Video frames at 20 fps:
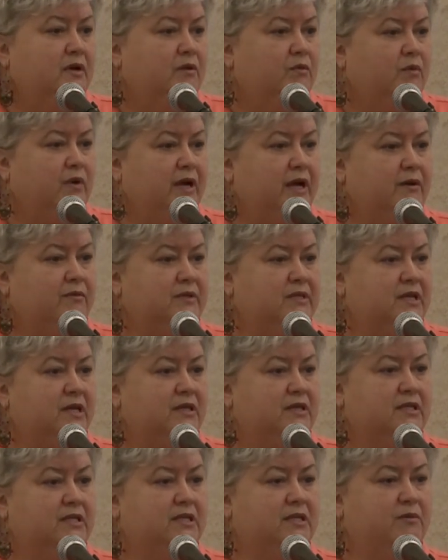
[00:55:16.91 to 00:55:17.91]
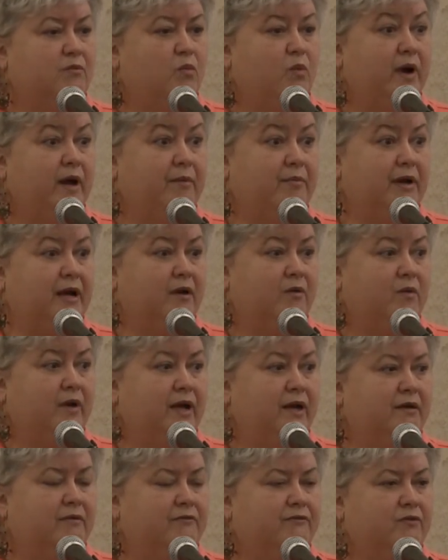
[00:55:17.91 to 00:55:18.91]
when I was on the team way back
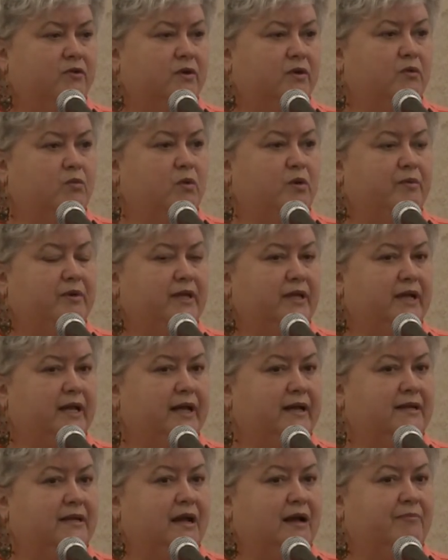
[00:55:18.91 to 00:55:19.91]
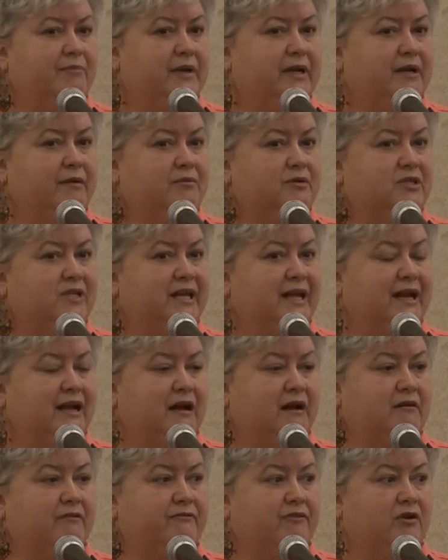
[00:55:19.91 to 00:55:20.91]
when for a woman that had not been able to get
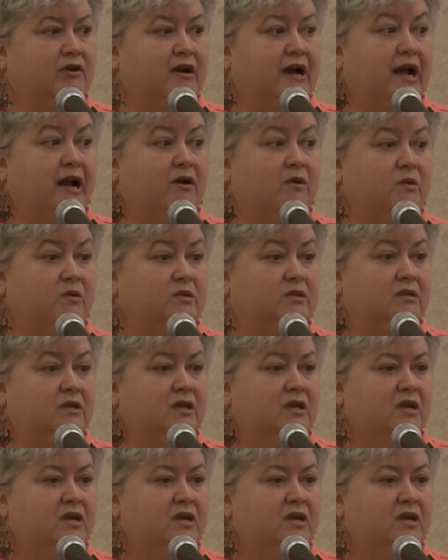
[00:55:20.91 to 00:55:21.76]
out of her house